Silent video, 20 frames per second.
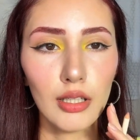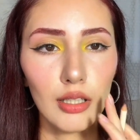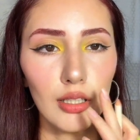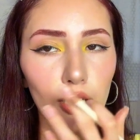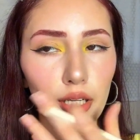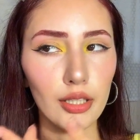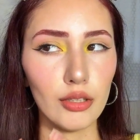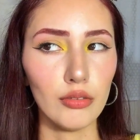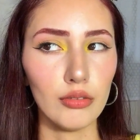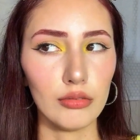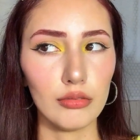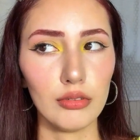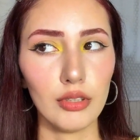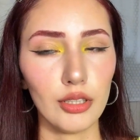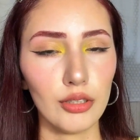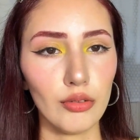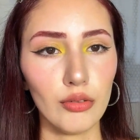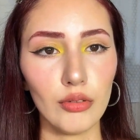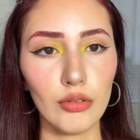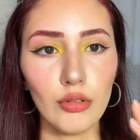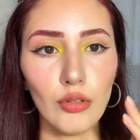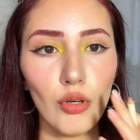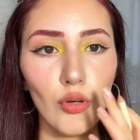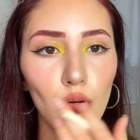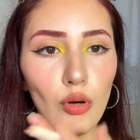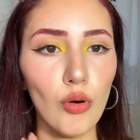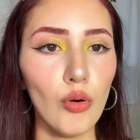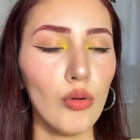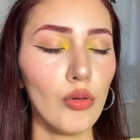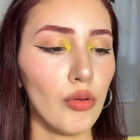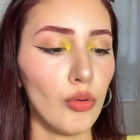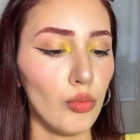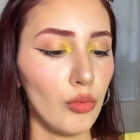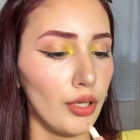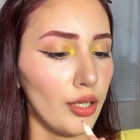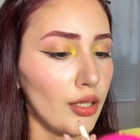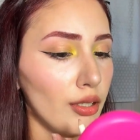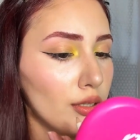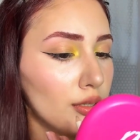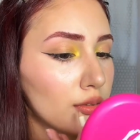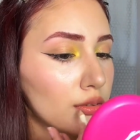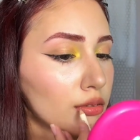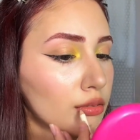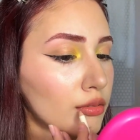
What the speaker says: I don't go all the way.